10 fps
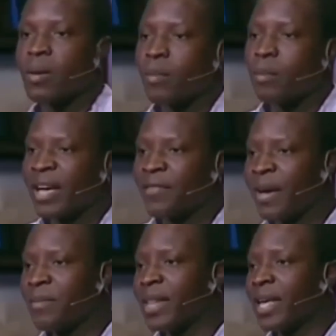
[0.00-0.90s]
My
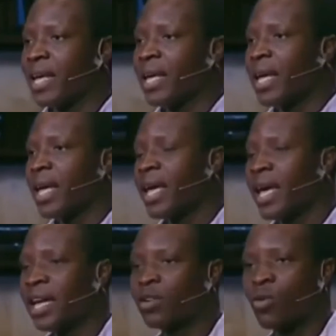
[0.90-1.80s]
family
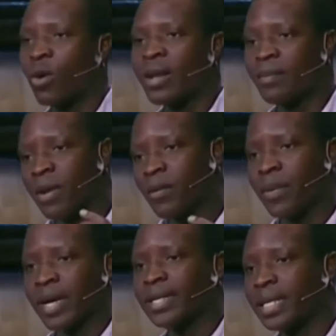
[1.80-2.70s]
ate 1 meal per
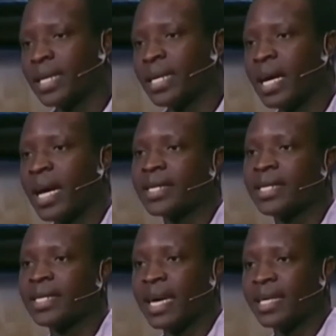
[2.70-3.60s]
day at
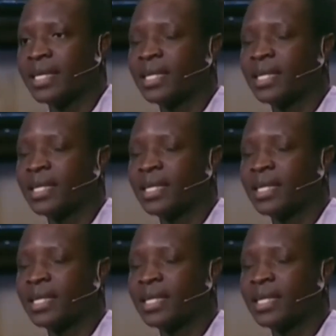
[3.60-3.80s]
night,